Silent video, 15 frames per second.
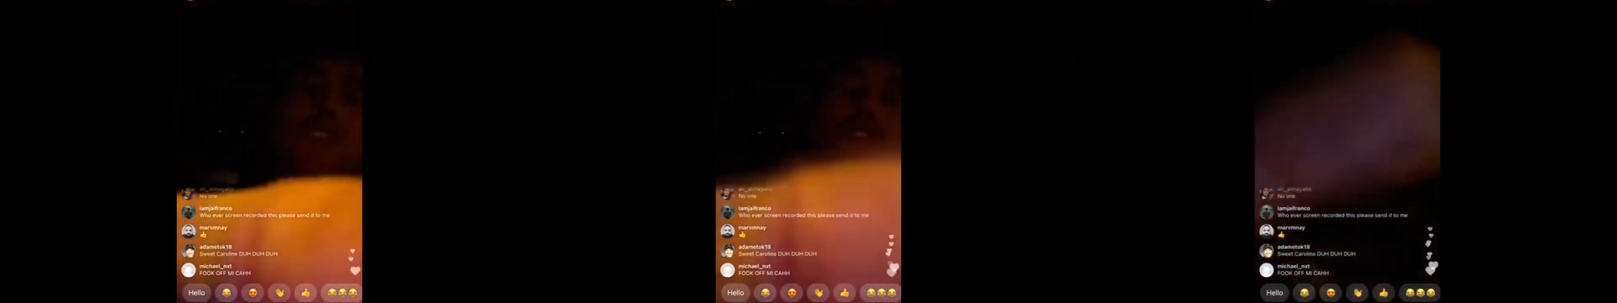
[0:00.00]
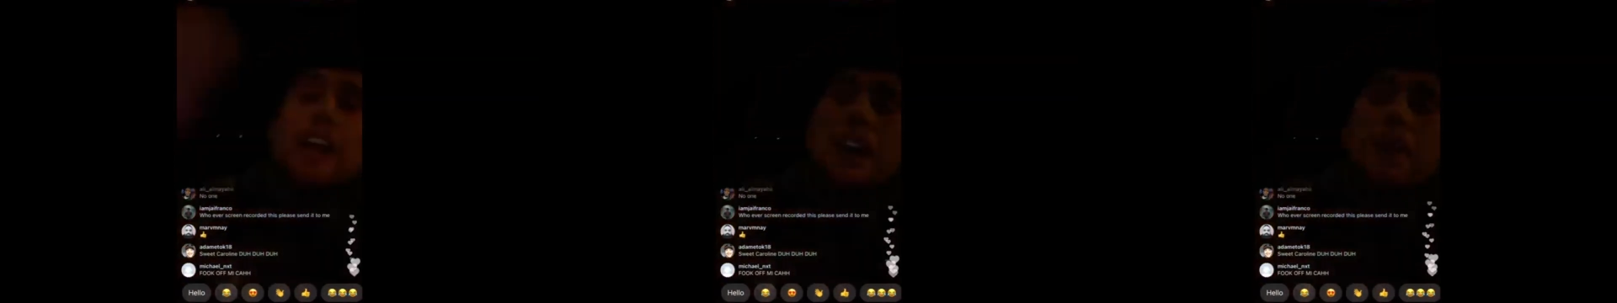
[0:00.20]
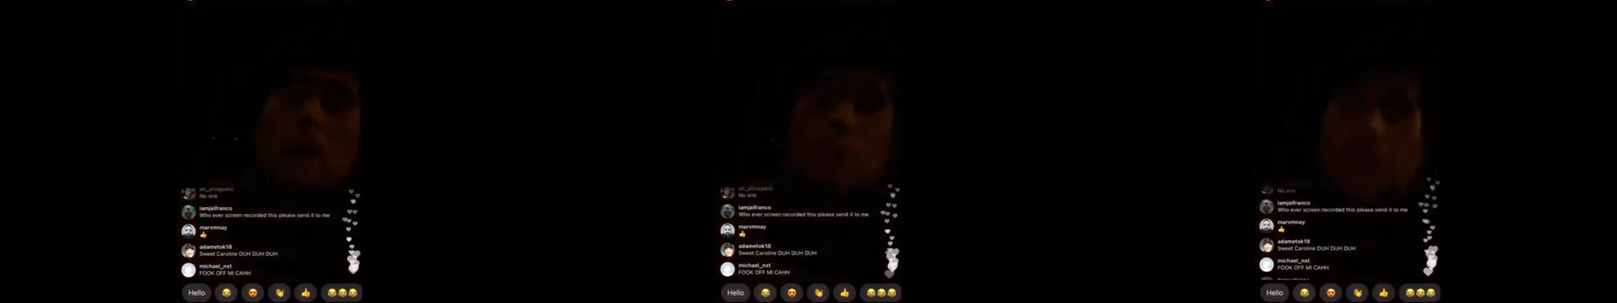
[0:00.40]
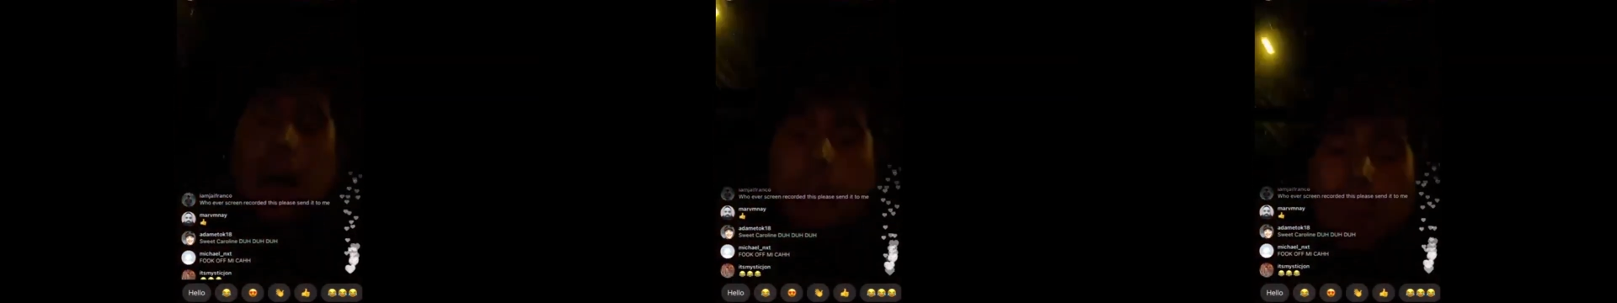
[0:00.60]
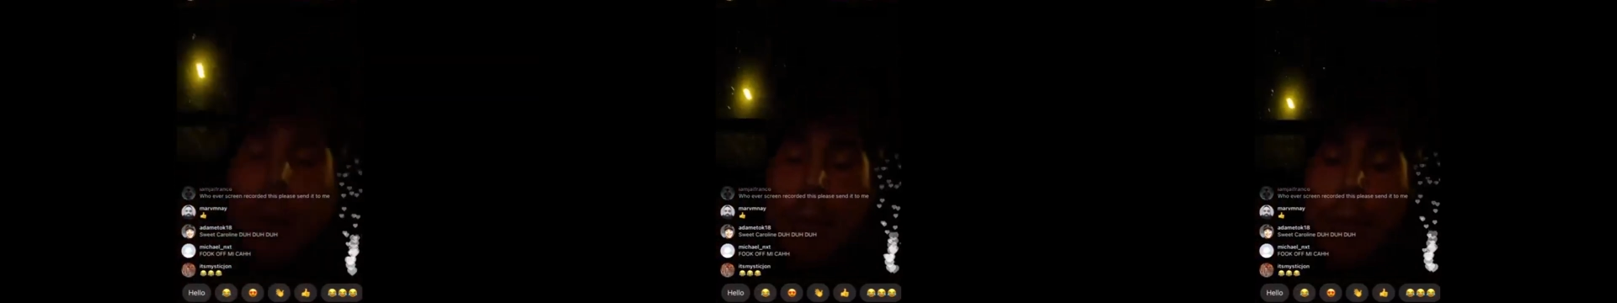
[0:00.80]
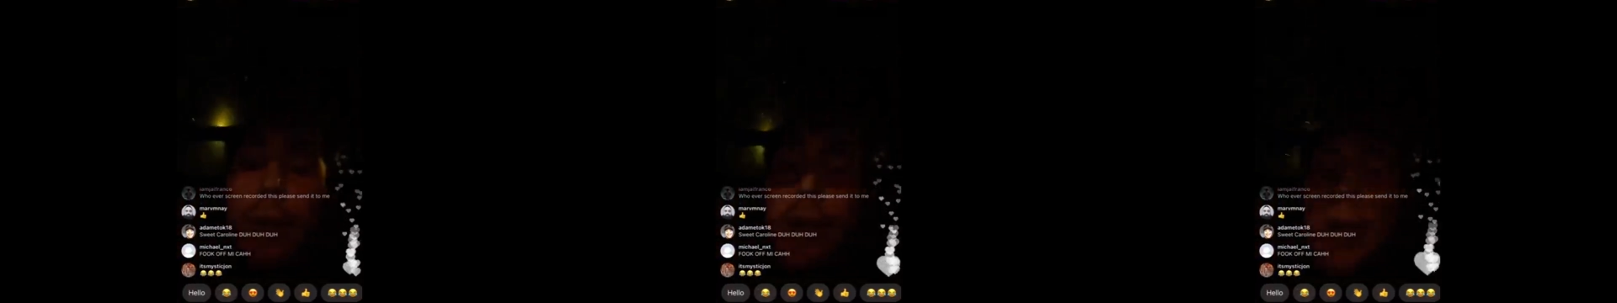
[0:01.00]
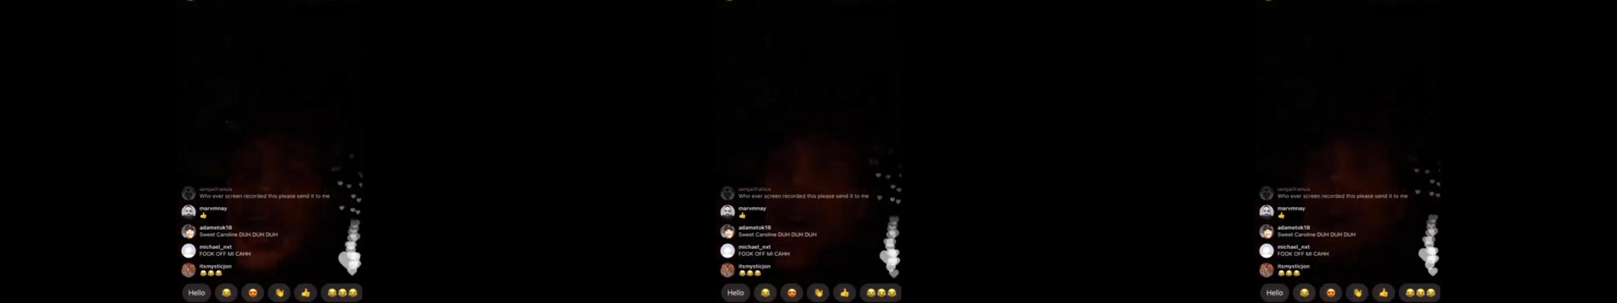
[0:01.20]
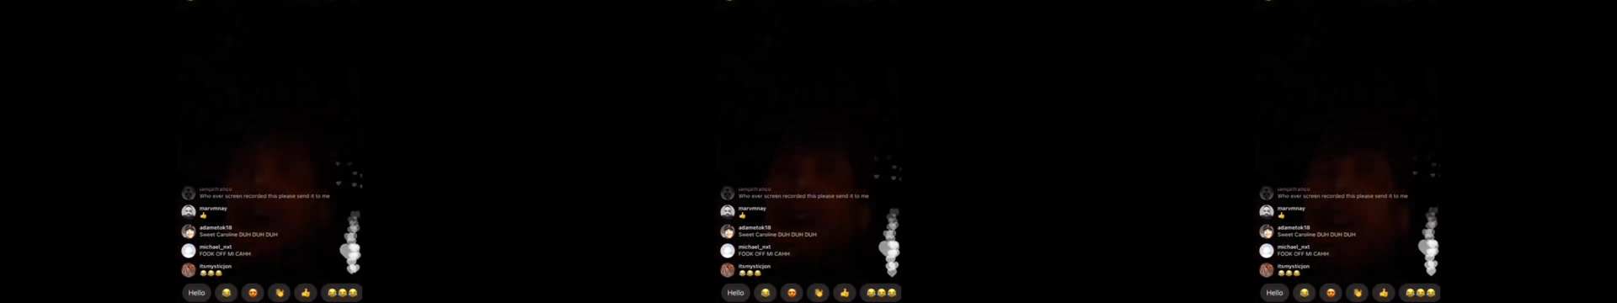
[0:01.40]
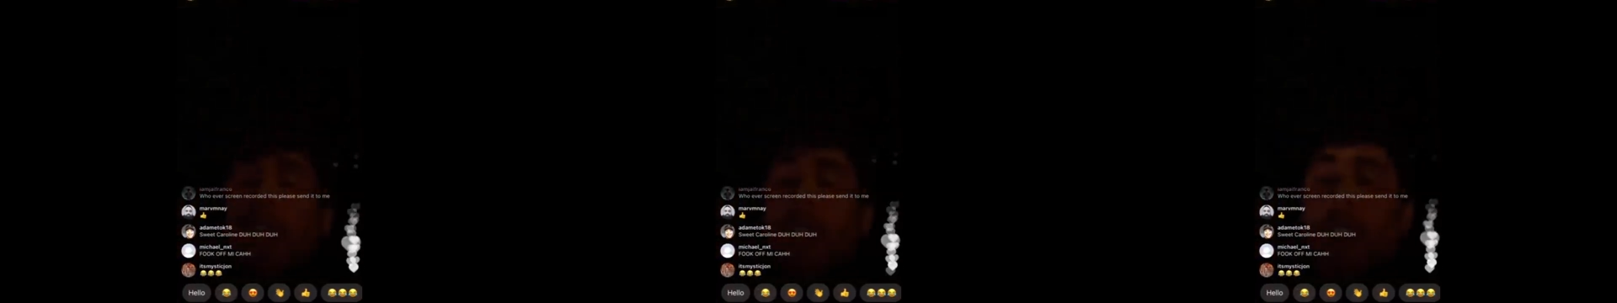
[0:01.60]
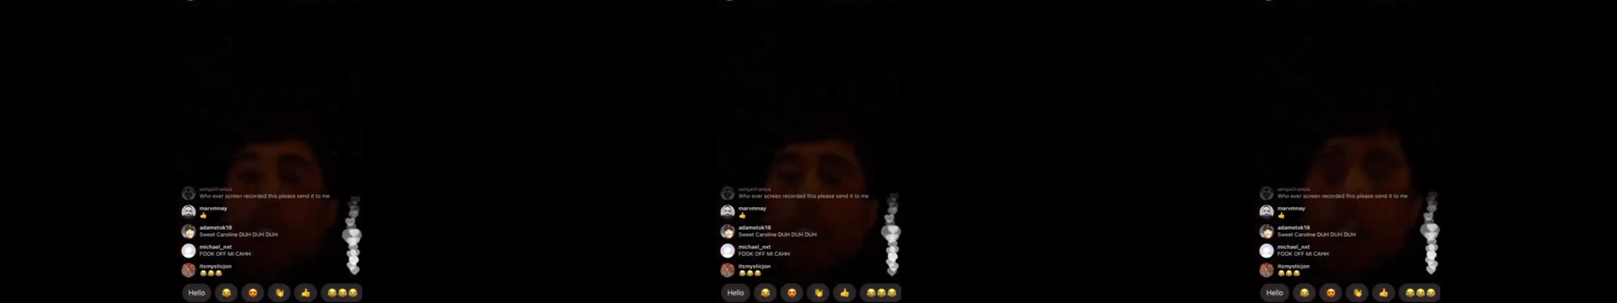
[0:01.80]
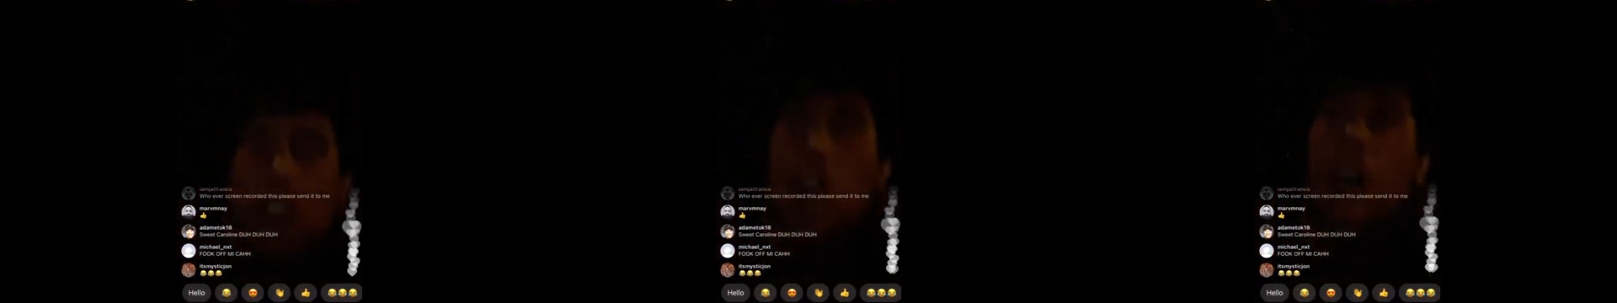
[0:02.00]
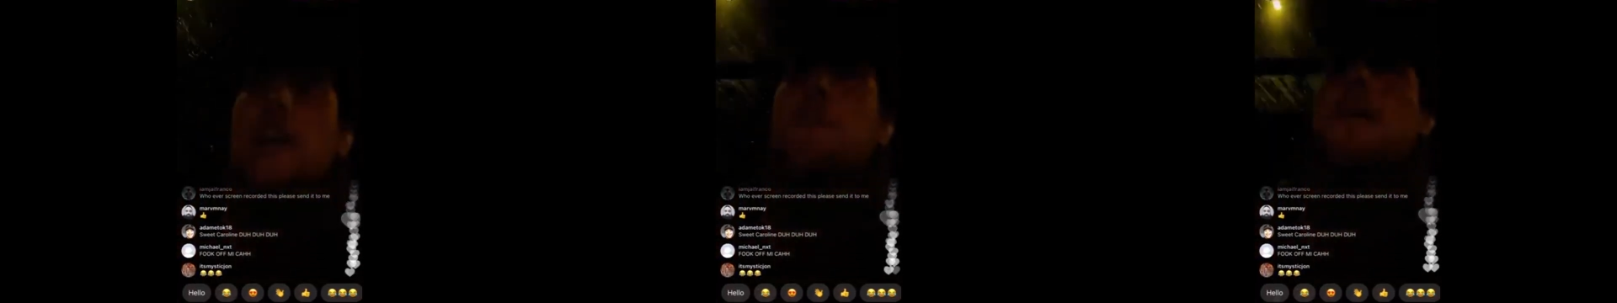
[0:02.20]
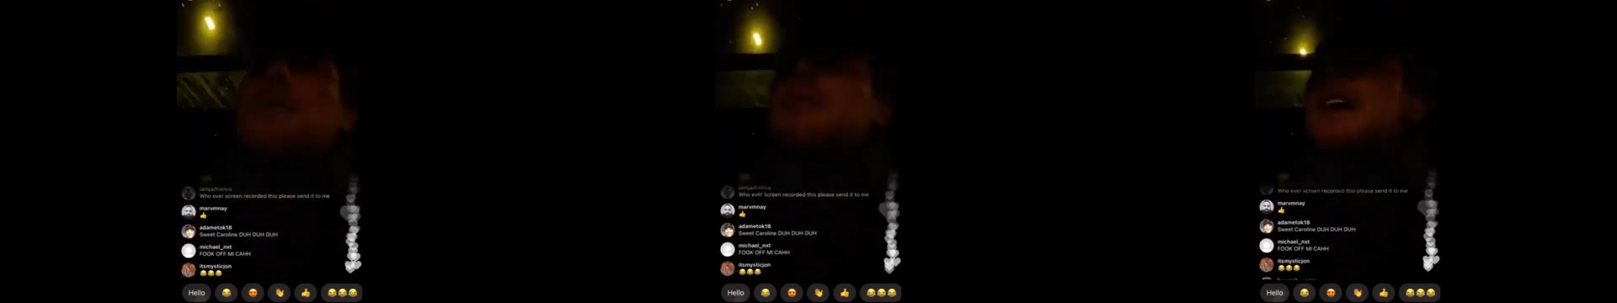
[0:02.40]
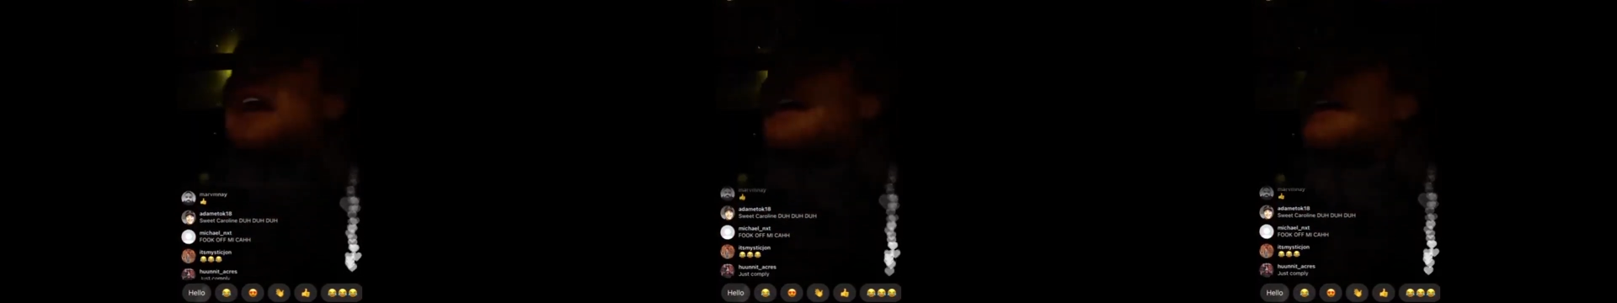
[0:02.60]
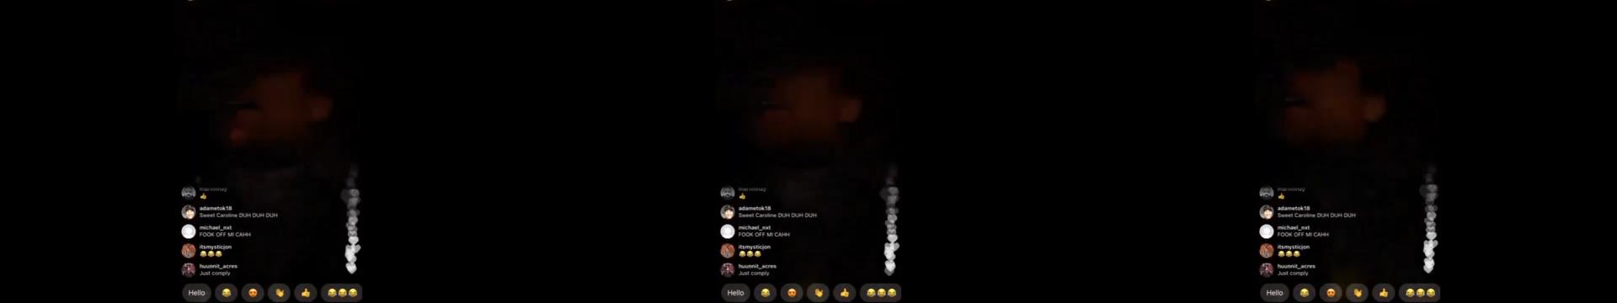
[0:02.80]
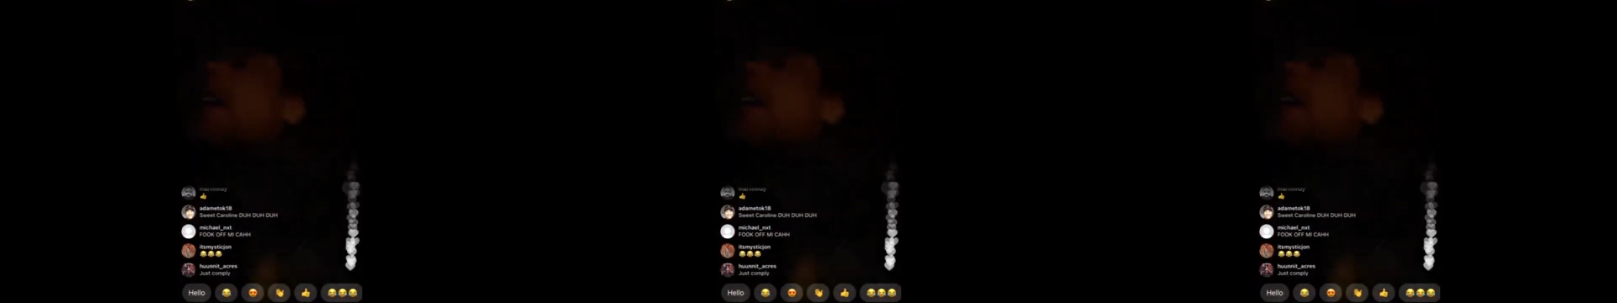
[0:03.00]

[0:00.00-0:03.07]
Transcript: No face is visible, so there are no lips to read.